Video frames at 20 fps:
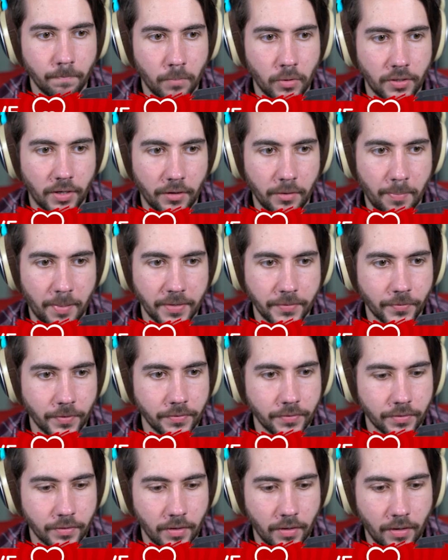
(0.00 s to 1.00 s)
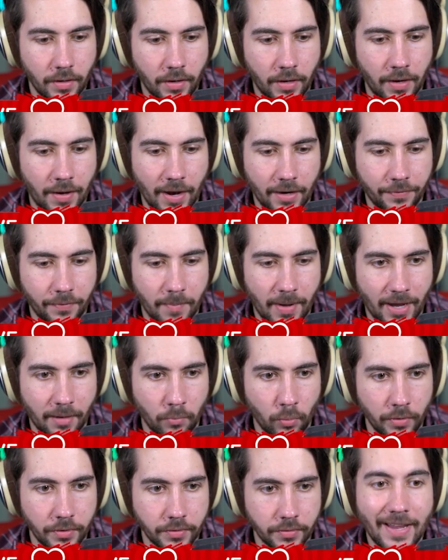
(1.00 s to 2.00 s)
put down your pistons, connect the bad
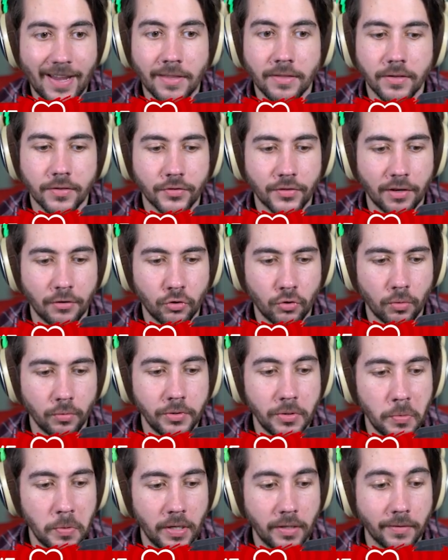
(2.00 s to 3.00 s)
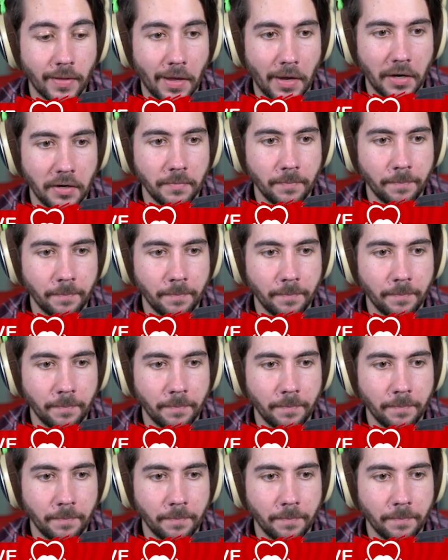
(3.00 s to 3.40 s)
boys in the central unit line,